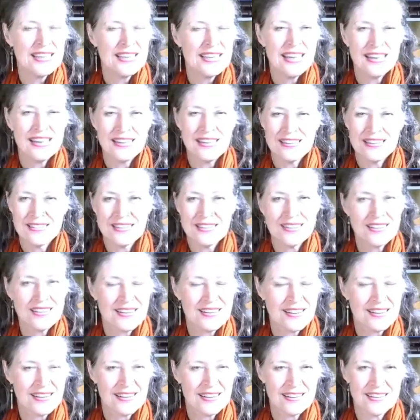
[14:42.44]
and into the
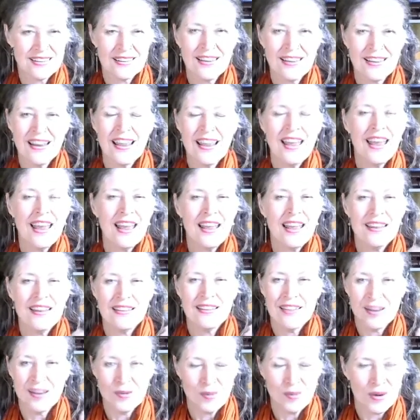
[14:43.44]
garden and
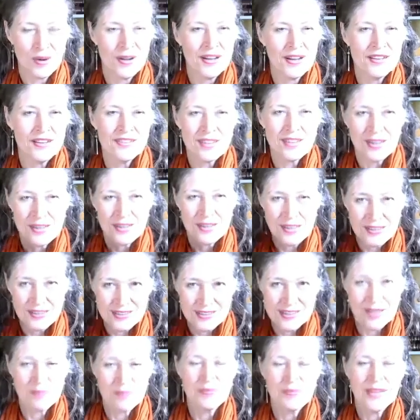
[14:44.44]
they want
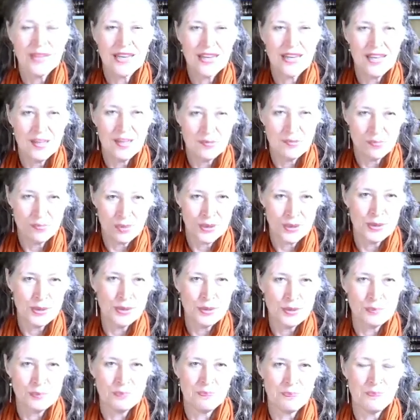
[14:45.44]
something in
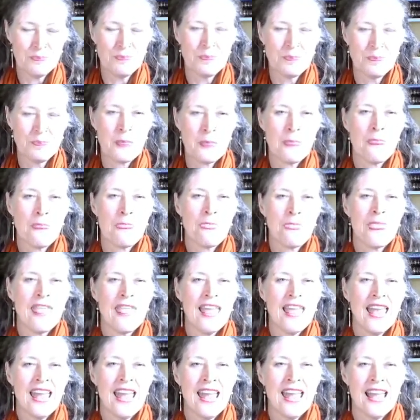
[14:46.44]
bloom,
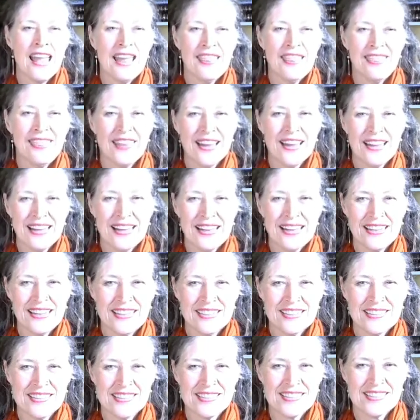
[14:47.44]
that
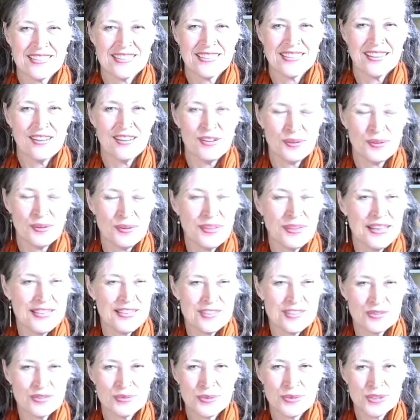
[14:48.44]
is, that's
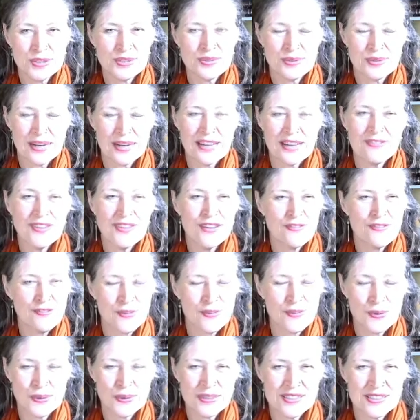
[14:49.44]
a real driving
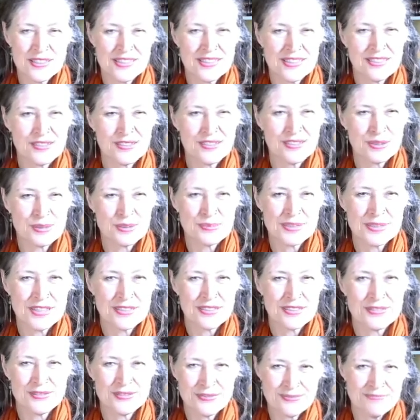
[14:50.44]
force in terms
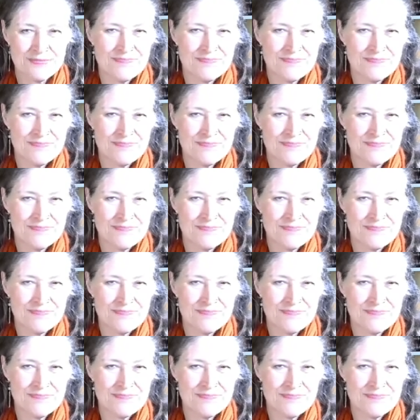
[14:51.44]
of